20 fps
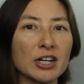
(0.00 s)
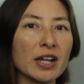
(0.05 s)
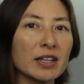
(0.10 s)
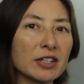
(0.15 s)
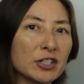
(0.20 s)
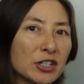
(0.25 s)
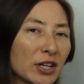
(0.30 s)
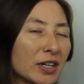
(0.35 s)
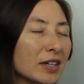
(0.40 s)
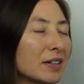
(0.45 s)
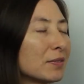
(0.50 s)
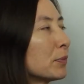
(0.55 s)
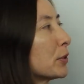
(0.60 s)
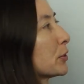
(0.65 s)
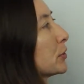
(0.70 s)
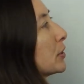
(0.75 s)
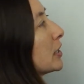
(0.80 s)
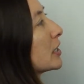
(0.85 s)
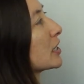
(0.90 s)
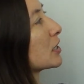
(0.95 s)
challenging,
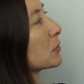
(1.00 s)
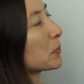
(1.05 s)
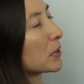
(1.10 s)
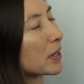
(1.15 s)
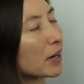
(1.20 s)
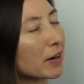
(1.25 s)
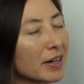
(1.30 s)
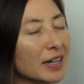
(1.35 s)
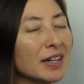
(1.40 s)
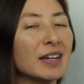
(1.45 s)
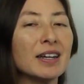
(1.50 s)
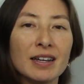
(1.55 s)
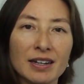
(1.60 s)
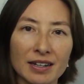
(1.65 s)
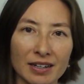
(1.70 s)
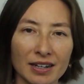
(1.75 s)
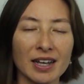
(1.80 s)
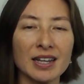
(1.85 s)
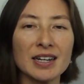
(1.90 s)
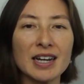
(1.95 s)
multidisciplinary,
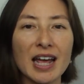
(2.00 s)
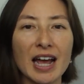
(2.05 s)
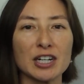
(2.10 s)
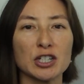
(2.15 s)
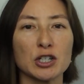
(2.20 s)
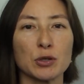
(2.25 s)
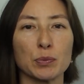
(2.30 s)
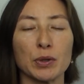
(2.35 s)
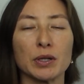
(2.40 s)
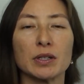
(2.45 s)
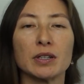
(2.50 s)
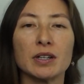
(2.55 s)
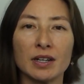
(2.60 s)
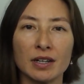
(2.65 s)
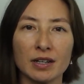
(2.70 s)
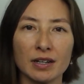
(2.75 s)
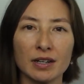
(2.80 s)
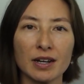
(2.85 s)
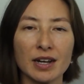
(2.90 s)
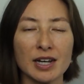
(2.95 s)
and actionable
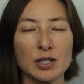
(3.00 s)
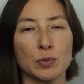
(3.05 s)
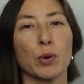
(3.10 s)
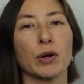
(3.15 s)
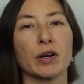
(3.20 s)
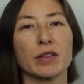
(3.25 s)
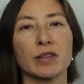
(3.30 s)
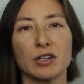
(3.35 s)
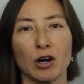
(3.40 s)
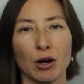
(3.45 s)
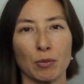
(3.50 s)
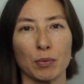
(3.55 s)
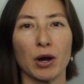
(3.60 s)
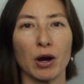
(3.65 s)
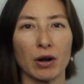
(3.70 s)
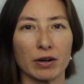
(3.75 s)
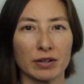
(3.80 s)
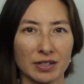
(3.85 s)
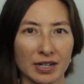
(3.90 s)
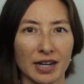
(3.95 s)
as part of the
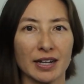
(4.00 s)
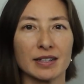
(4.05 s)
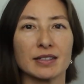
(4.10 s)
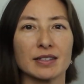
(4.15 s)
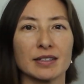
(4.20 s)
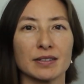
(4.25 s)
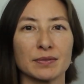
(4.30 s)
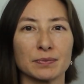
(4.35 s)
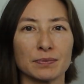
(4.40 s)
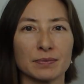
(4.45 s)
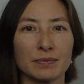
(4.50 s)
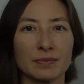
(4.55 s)
DARPA Hard Test.